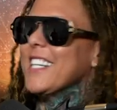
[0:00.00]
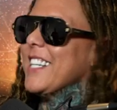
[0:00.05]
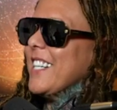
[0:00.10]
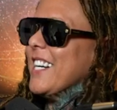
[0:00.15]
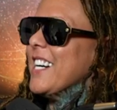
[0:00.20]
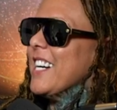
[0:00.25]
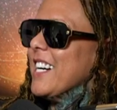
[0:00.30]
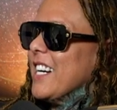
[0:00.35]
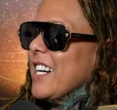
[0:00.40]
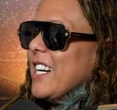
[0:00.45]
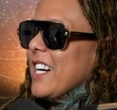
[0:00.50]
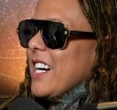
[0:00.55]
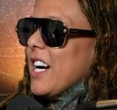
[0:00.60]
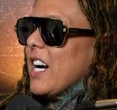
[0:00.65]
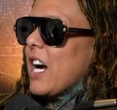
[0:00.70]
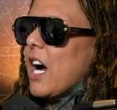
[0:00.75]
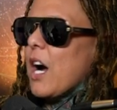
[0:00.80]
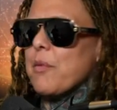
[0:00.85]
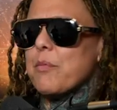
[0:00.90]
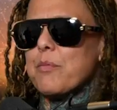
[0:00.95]
eight in a
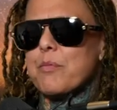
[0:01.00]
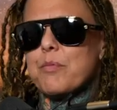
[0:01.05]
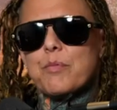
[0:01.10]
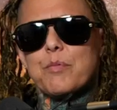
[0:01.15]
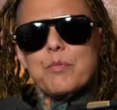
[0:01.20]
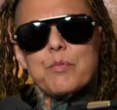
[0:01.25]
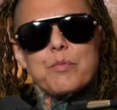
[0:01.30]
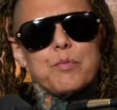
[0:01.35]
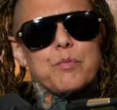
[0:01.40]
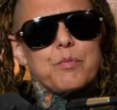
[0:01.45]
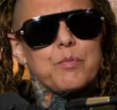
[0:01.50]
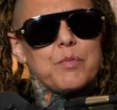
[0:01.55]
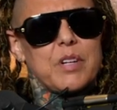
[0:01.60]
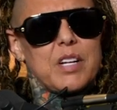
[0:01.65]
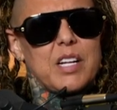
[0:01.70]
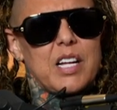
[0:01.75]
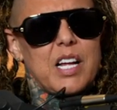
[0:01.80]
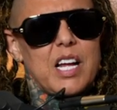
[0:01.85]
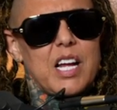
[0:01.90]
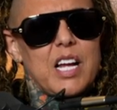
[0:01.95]
row? Um,
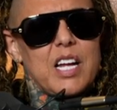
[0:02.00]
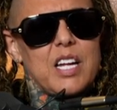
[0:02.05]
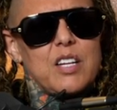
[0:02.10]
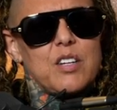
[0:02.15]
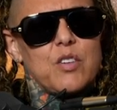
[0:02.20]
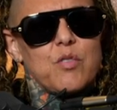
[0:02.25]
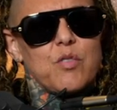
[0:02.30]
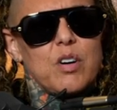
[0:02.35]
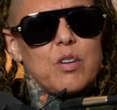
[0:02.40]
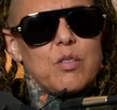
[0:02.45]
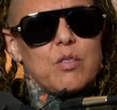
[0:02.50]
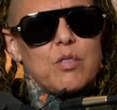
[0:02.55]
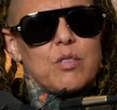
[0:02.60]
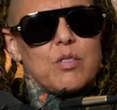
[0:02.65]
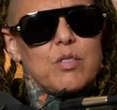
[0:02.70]
eight in a row.